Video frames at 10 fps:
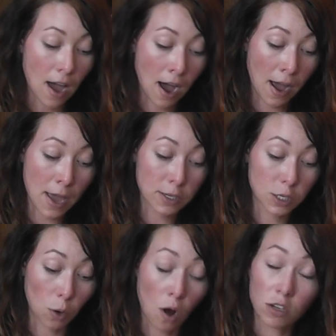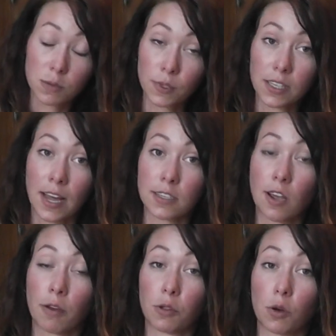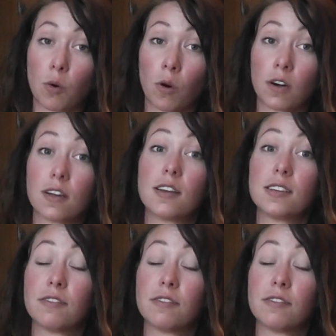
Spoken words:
And so ultimately that's how the court